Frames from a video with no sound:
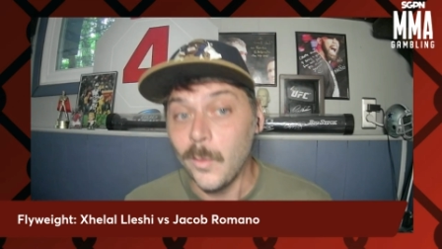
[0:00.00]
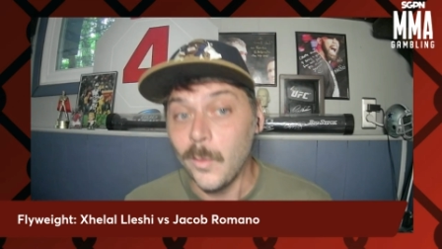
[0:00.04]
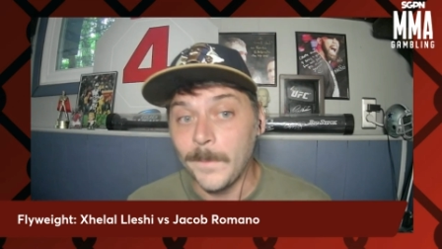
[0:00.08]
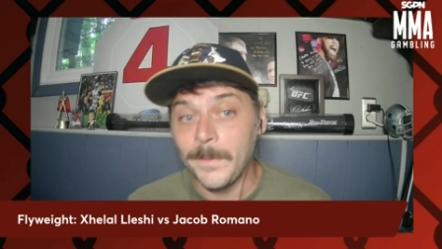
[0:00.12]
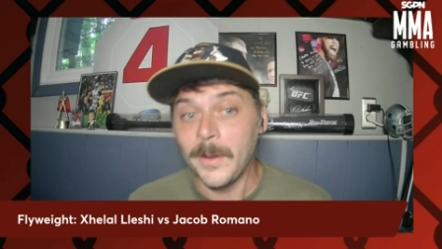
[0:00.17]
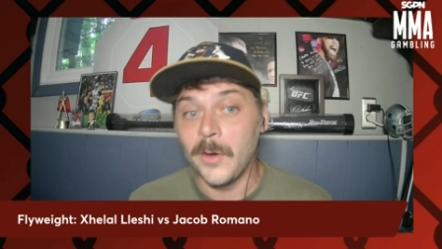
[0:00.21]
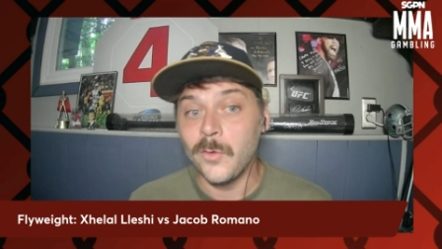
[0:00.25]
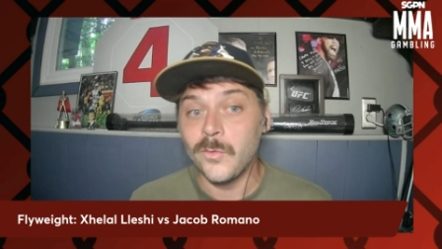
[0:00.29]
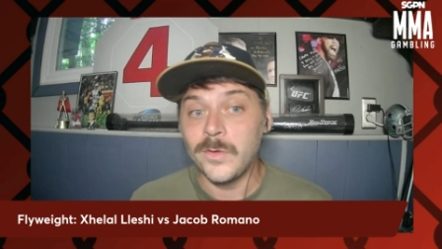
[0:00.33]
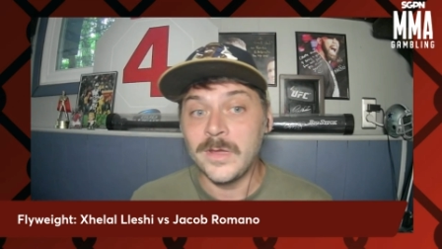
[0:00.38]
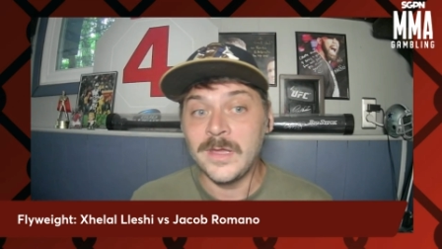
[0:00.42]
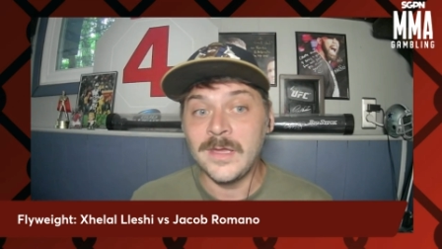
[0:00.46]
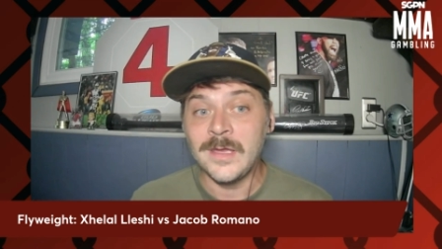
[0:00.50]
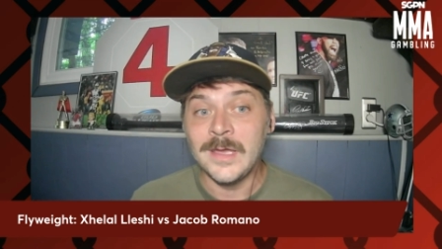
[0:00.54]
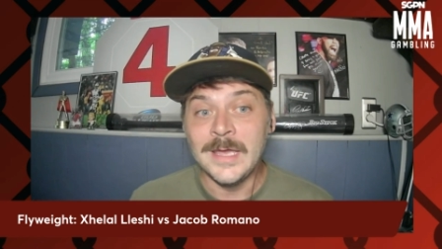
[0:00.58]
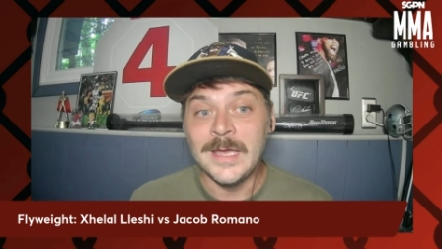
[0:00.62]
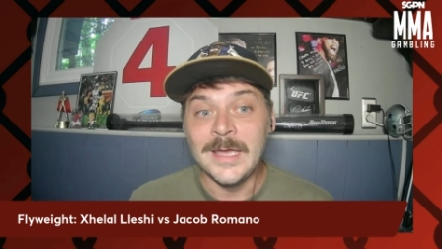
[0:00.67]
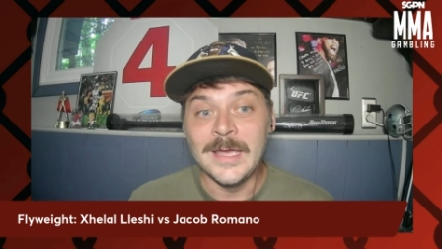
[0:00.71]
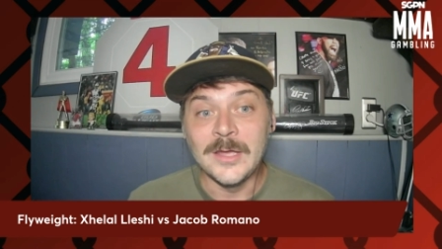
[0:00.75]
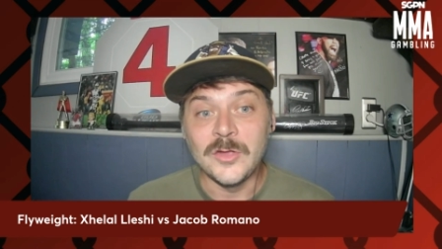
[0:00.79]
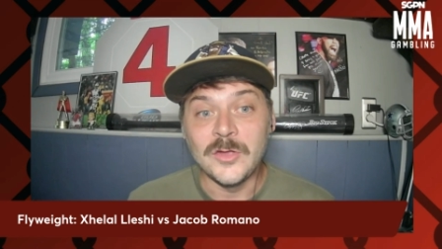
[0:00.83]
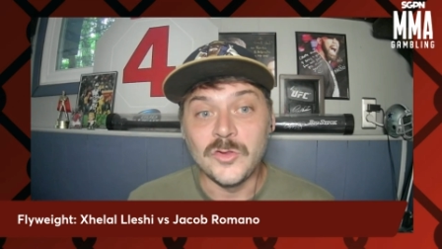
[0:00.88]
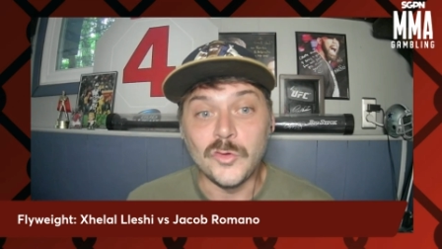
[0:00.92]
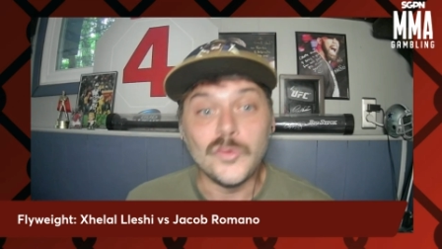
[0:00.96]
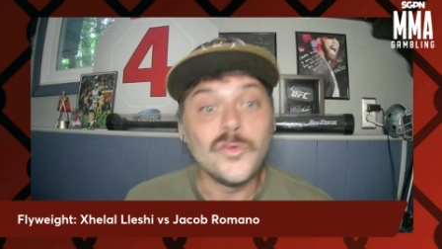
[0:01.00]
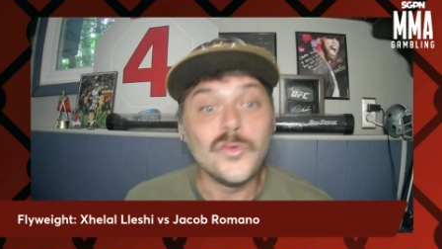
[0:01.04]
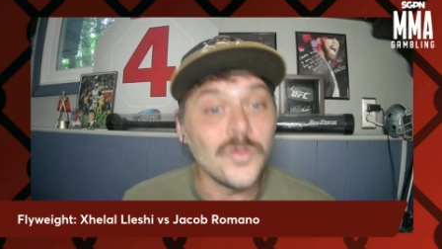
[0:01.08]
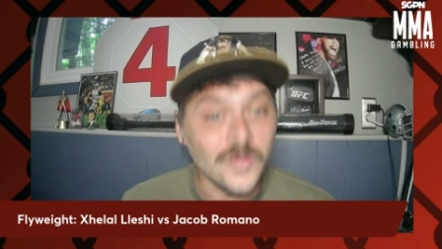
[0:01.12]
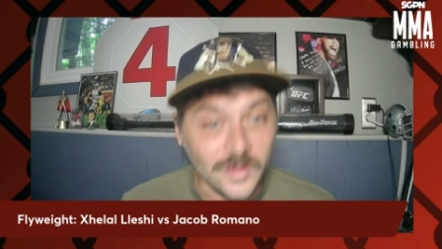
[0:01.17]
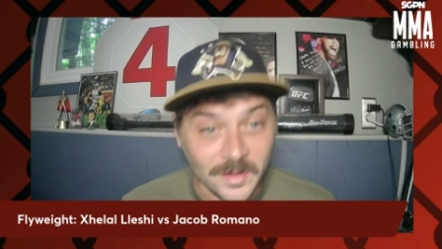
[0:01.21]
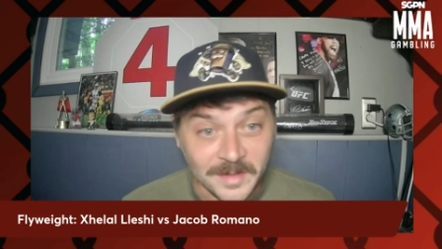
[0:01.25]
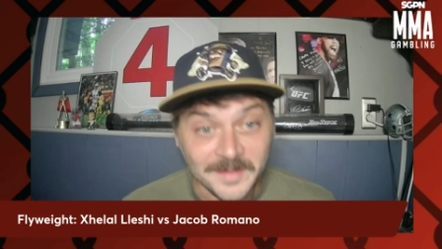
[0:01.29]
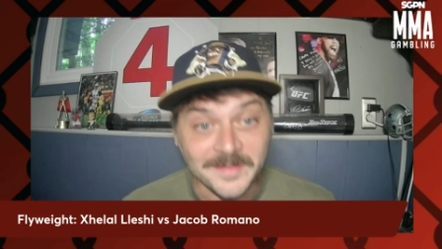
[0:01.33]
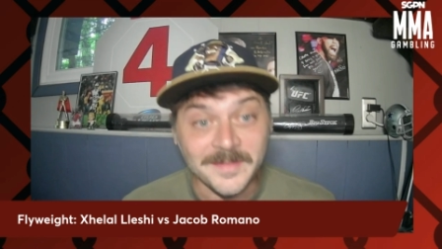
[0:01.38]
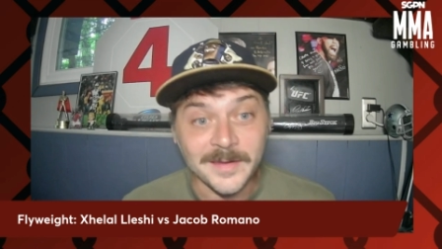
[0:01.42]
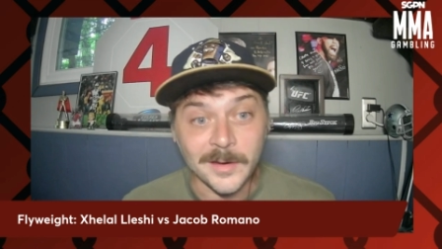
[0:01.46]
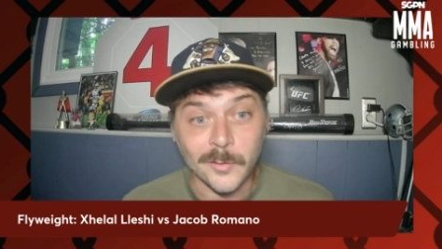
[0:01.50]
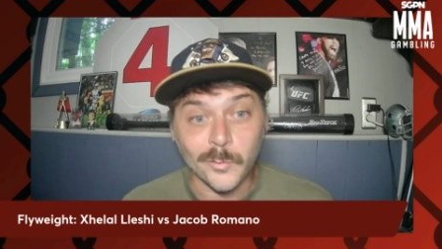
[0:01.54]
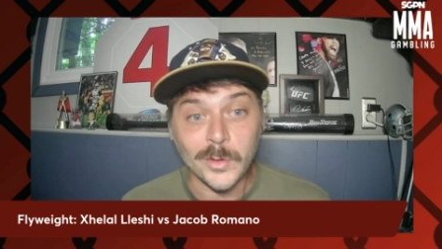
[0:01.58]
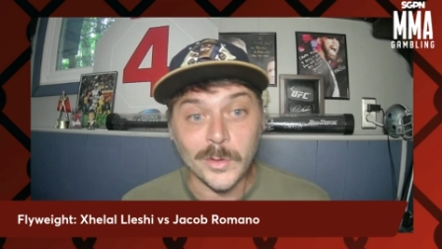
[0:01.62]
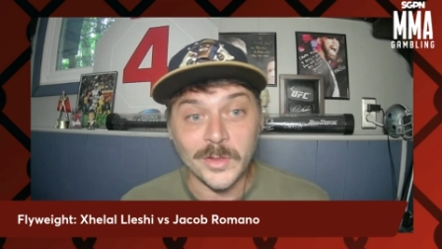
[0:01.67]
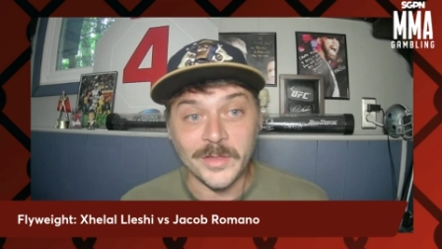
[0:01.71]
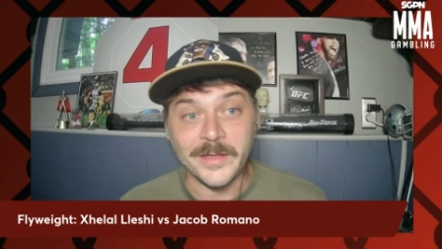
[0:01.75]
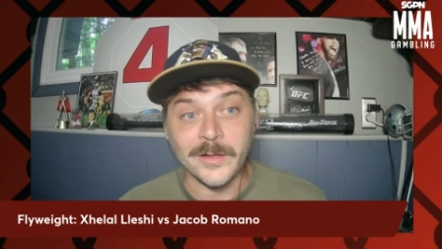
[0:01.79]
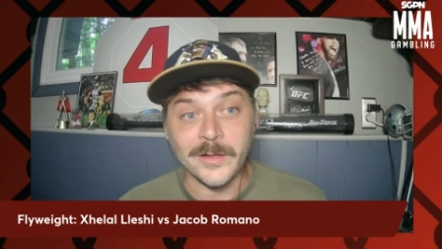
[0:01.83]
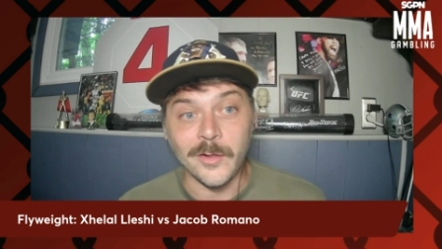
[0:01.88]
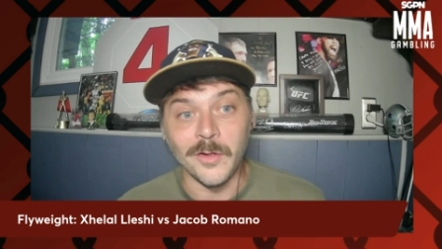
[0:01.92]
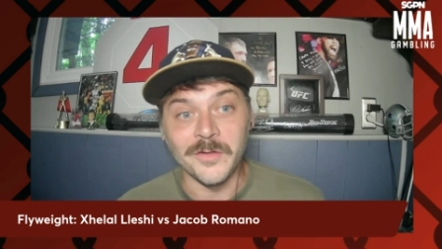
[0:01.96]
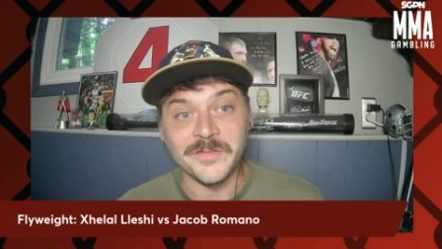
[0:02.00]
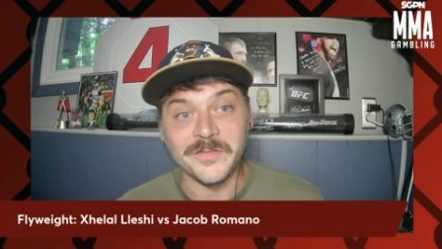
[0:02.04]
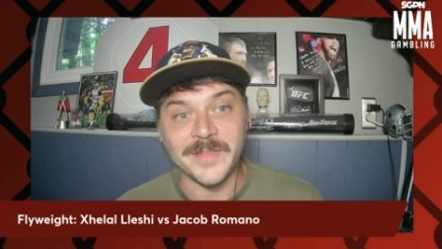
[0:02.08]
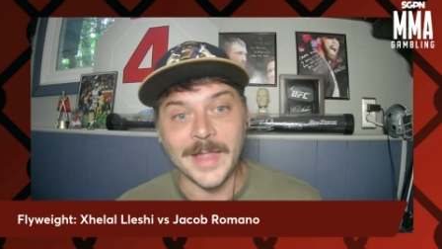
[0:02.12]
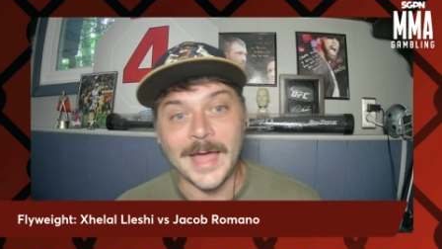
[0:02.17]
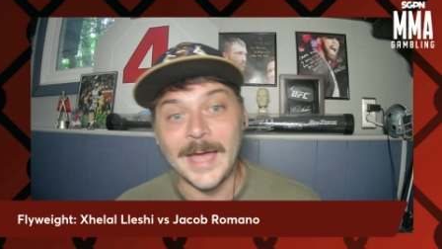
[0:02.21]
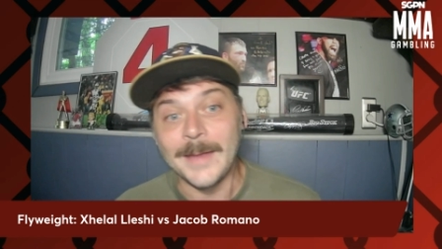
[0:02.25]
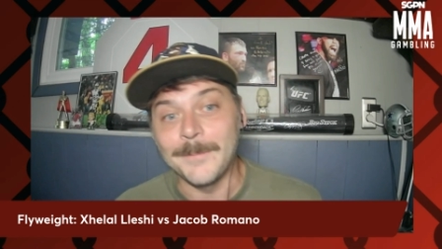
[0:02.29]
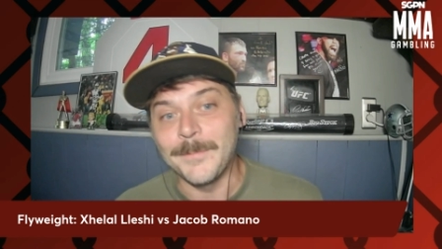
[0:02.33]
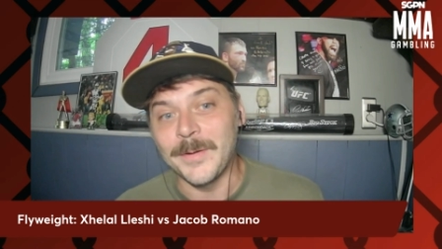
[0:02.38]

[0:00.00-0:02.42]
oh opponent, you usually see a really close line.